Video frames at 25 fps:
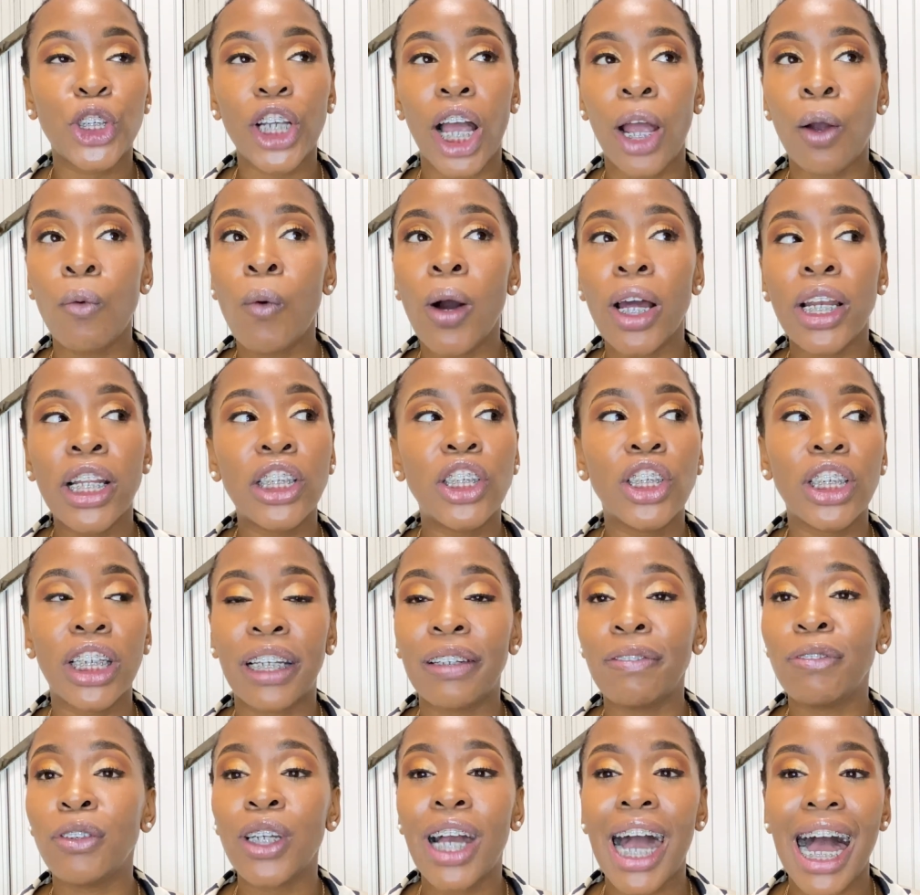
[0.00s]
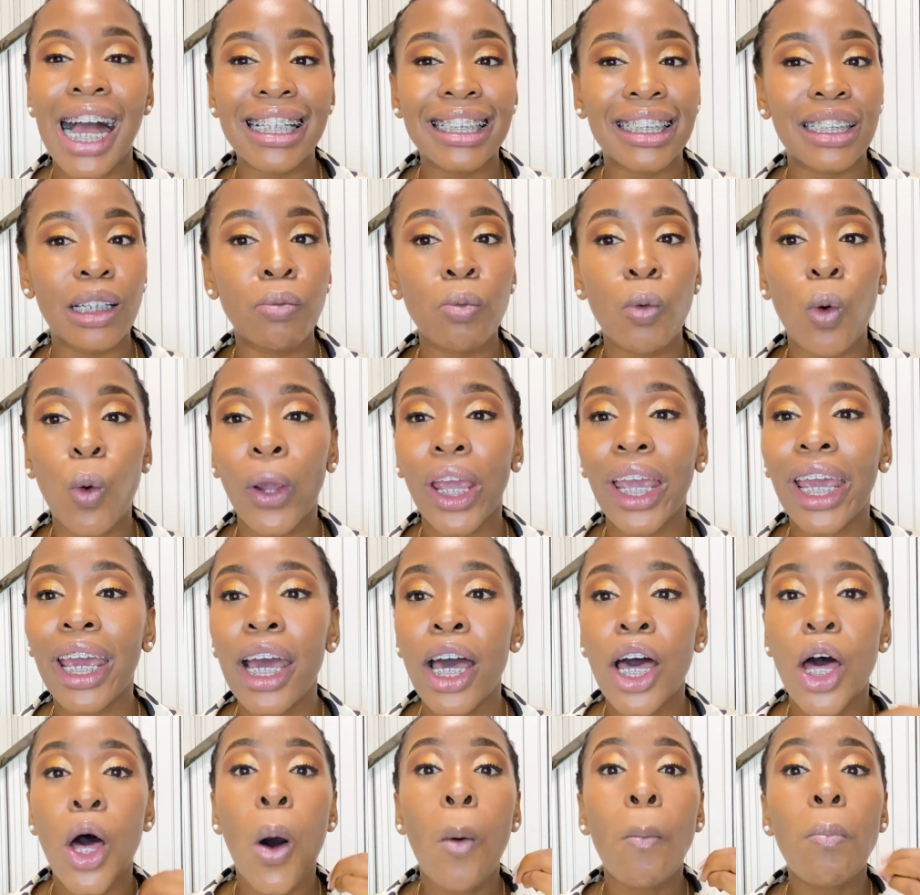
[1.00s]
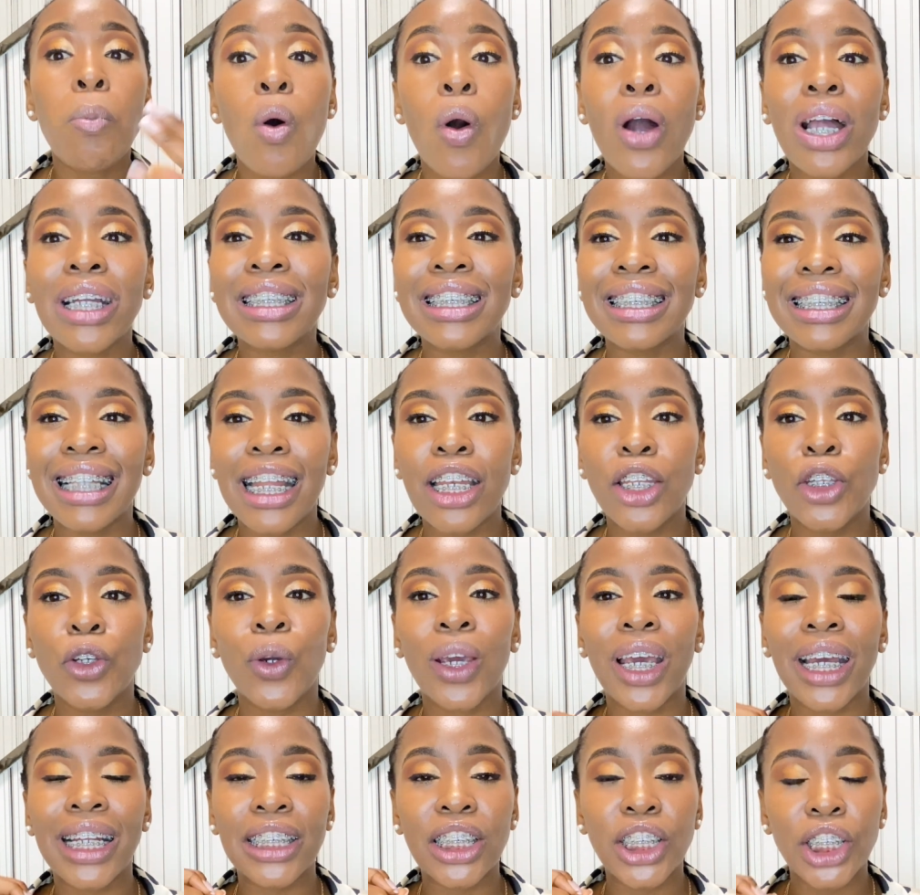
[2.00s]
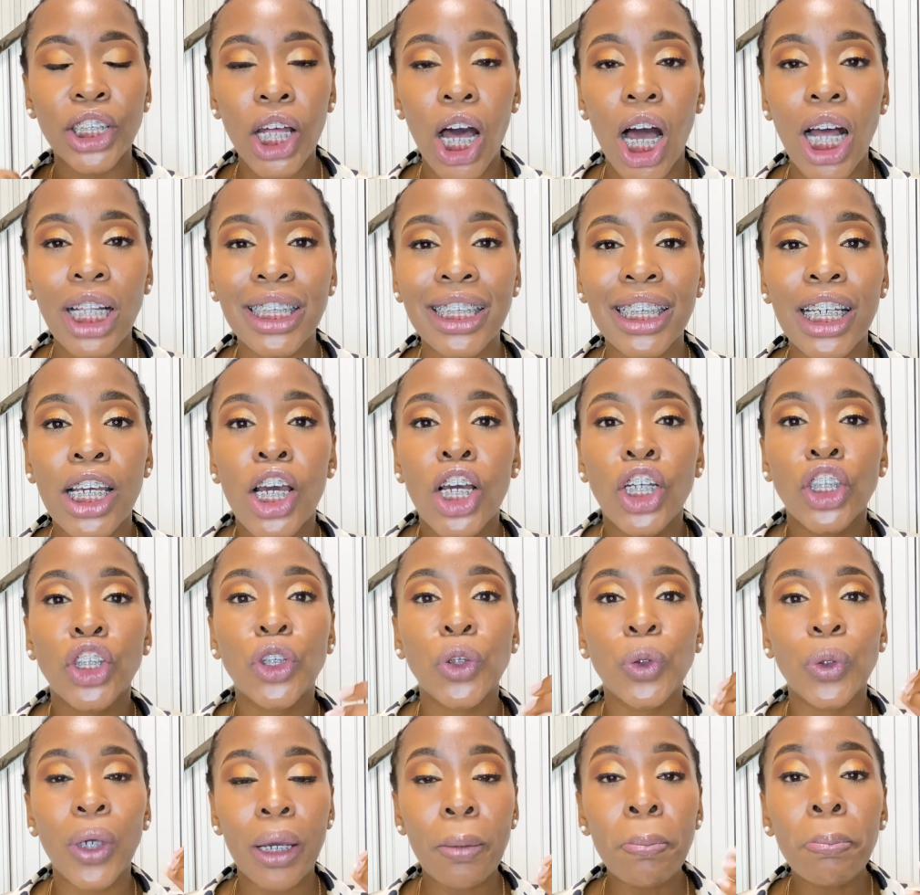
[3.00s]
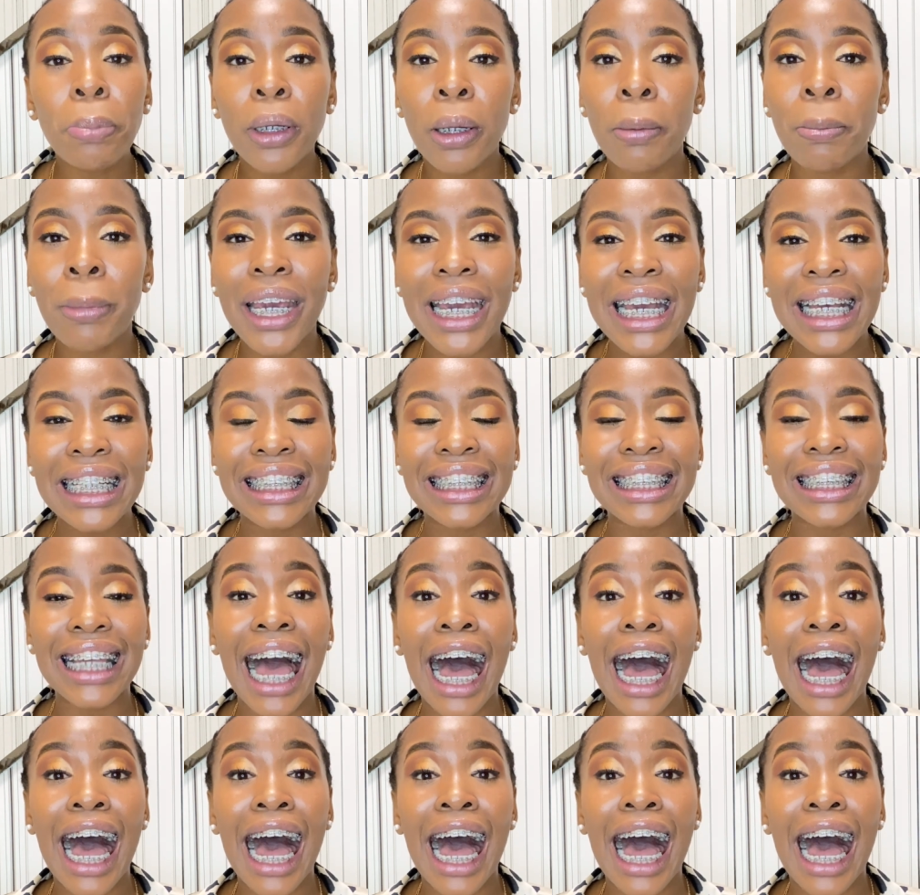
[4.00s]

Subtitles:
I wanted to give you guys some quick points that you can start to implement,